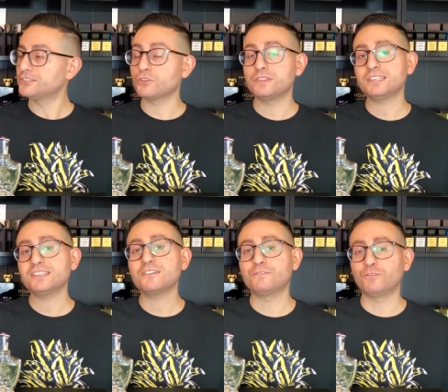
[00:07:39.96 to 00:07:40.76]
So
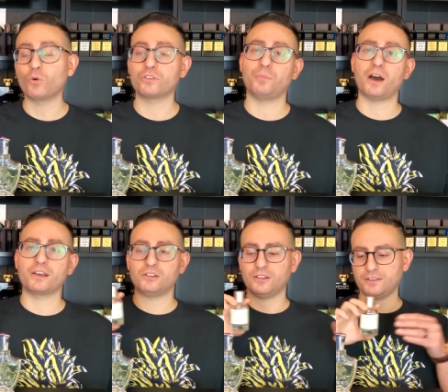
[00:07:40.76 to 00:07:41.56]
this is the fourth
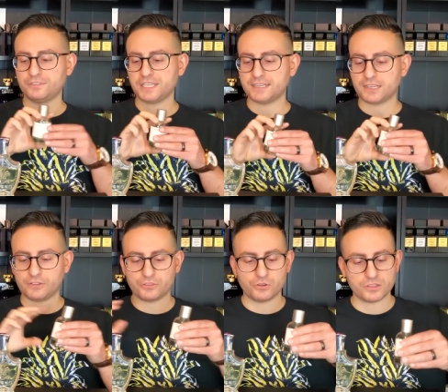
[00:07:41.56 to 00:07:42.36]
bottle of
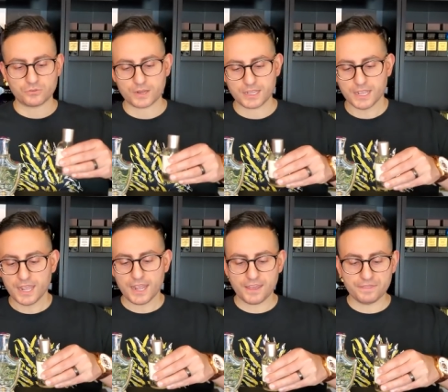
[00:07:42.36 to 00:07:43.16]
Santal thirty-three,
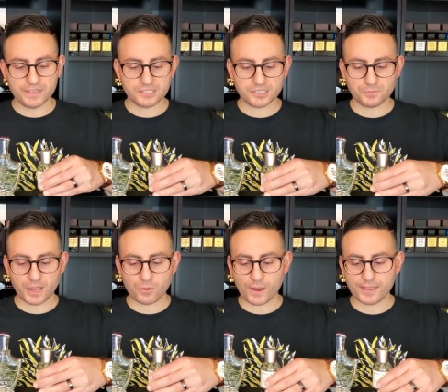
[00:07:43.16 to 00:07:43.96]
and this is
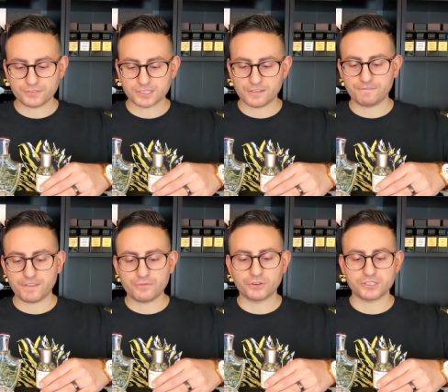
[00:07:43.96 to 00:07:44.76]
my wife's
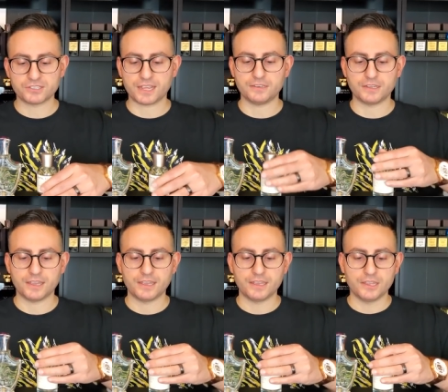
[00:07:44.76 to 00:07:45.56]
favorite
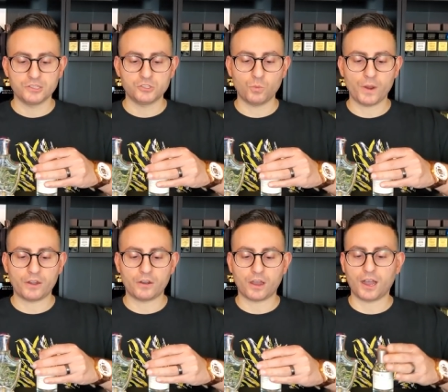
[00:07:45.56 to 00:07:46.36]
scent to
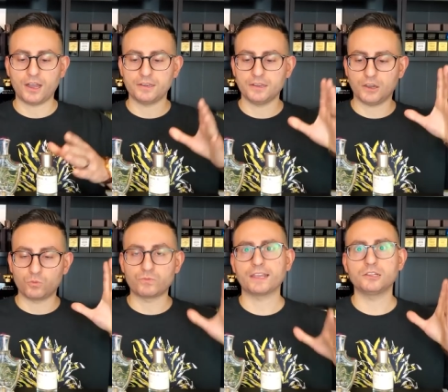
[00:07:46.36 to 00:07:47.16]
wear on
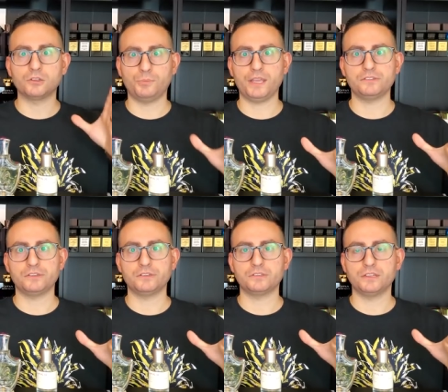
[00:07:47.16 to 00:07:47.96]
a regular
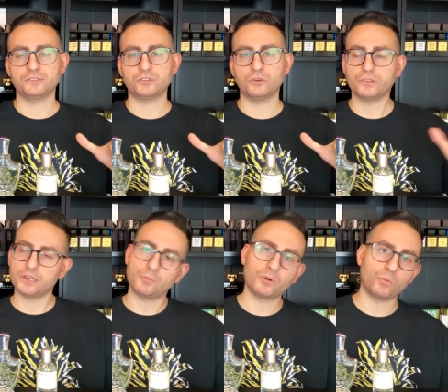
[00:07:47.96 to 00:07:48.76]
basis. And so
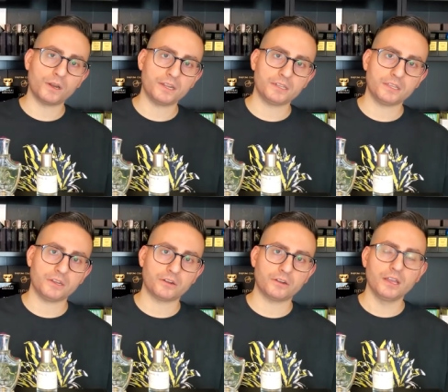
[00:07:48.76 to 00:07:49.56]
the number one in
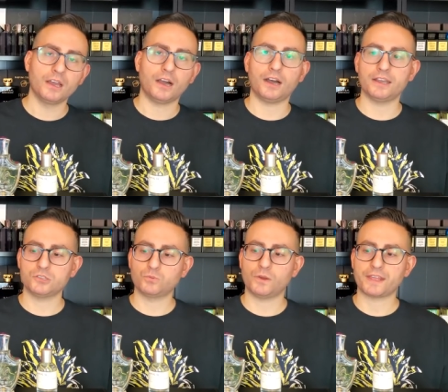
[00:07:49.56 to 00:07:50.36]
here uh,
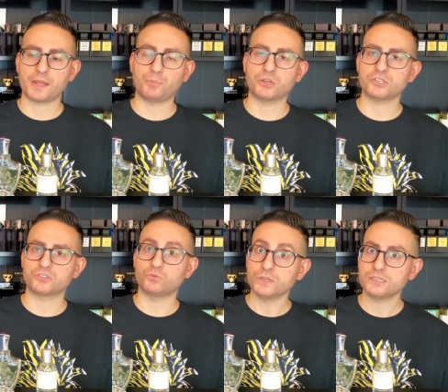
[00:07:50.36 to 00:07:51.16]
is one that I
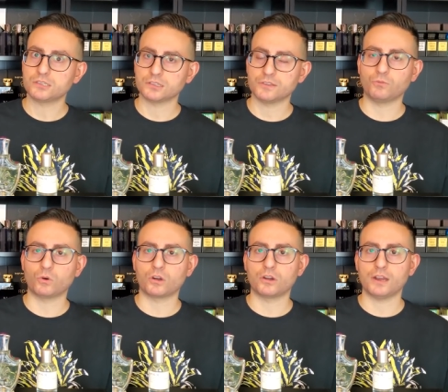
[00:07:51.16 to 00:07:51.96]
purchased recently
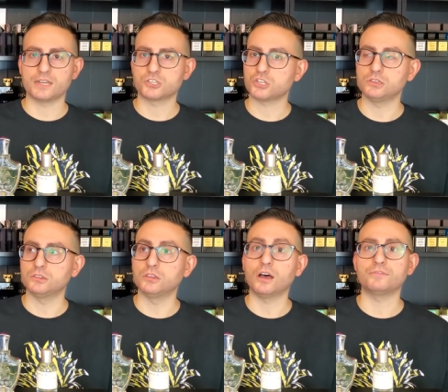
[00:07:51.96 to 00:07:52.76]
for her, and she
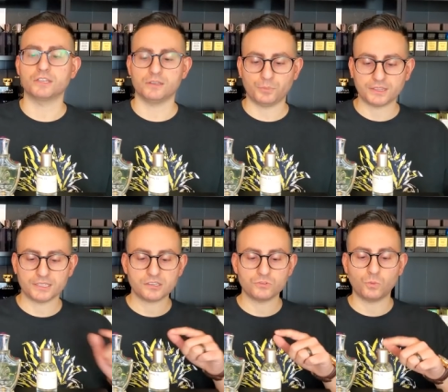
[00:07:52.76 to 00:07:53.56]
loves it.
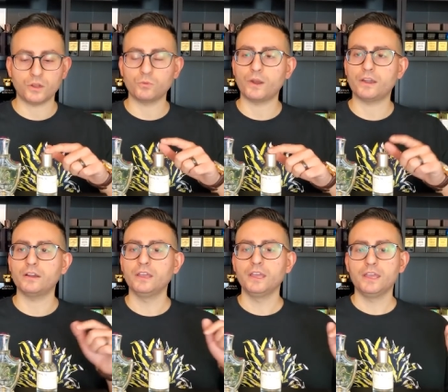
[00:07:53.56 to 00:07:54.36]
But this is one where